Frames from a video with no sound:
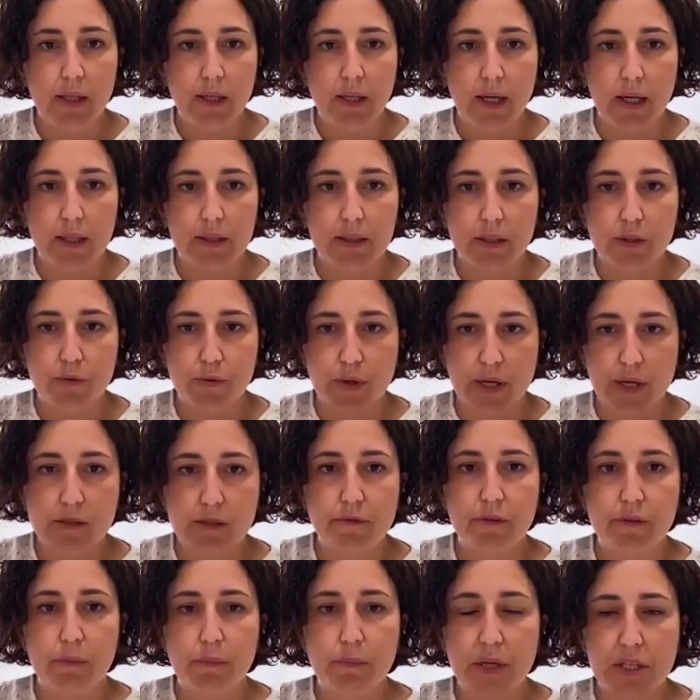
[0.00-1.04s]
and the rest
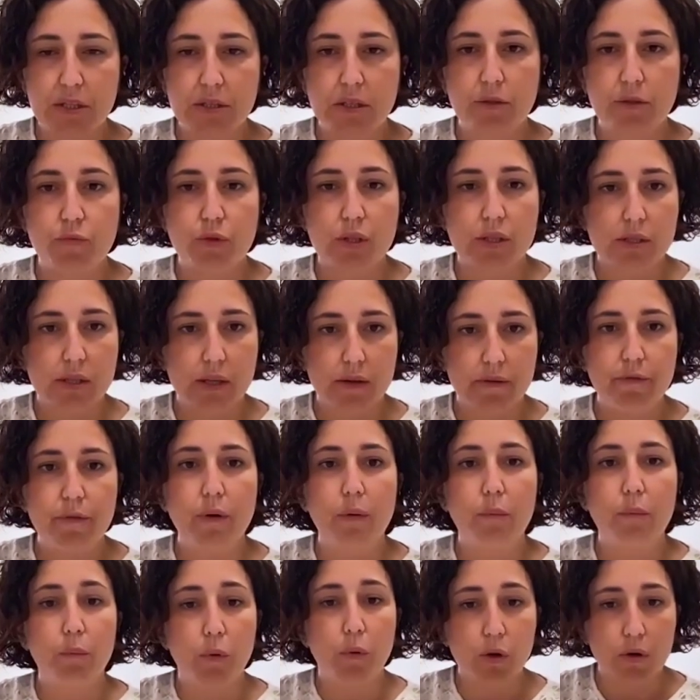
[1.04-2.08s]
of the patient received
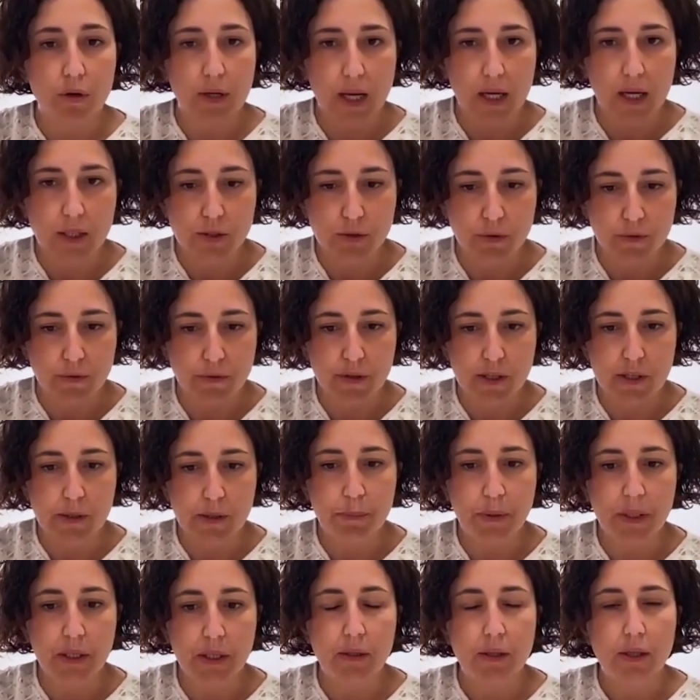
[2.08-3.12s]
more lines of
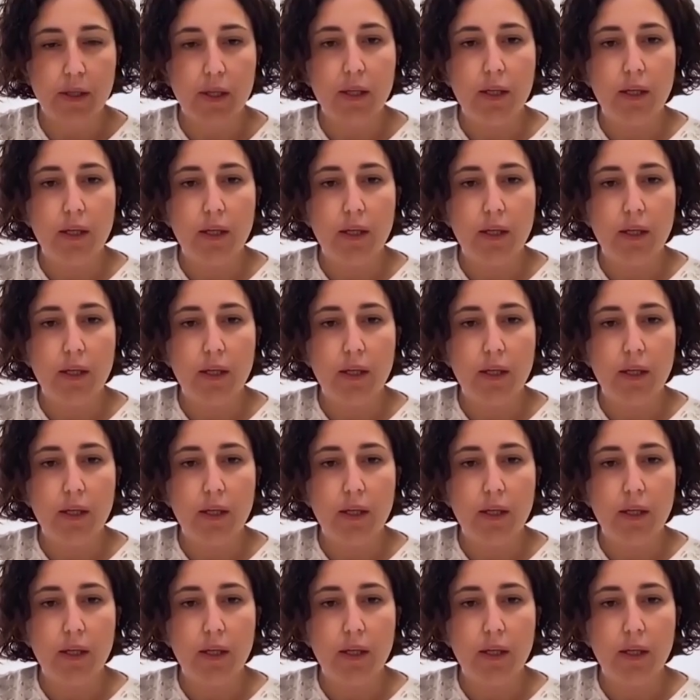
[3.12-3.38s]
therapy